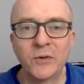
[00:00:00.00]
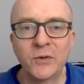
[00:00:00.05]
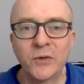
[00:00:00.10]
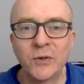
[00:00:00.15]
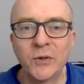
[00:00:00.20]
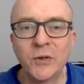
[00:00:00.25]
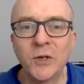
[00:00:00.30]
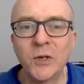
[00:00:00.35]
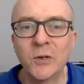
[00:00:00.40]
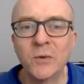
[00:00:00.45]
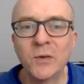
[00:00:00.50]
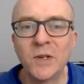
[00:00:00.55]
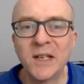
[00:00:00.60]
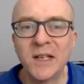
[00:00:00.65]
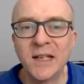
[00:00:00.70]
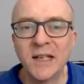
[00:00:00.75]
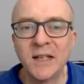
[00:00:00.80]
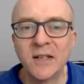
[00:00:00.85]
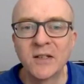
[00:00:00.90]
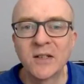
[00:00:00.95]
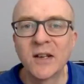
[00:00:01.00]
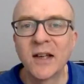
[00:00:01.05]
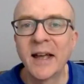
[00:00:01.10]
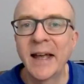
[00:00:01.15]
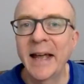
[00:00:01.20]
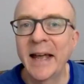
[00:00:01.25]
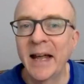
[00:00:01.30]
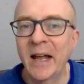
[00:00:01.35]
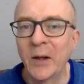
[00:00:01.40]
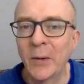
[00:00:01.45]
Do you eat
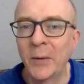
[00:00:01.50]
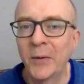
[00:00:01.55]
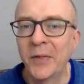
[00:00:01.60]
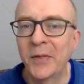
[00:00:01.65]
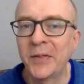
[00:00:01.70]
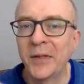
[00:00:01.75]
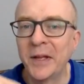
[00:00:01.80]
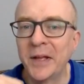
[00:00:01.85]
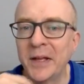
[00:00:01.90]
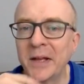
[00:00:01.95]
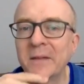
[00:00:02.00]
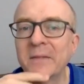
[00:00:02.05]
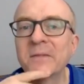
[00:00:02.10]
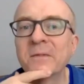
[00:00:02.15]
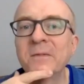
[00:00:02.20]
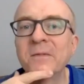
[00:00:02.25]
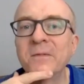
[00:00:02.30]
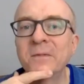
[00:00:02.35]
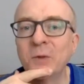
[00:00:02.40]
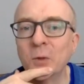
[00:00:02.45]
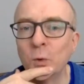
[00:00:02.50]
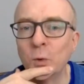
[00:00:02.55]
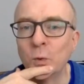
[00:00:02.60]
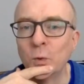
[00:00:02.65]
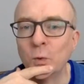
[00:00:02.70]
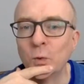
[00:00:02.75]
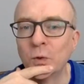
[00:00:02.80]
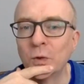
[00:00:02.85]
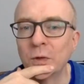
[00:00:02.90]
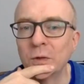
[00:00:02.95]
healthy food?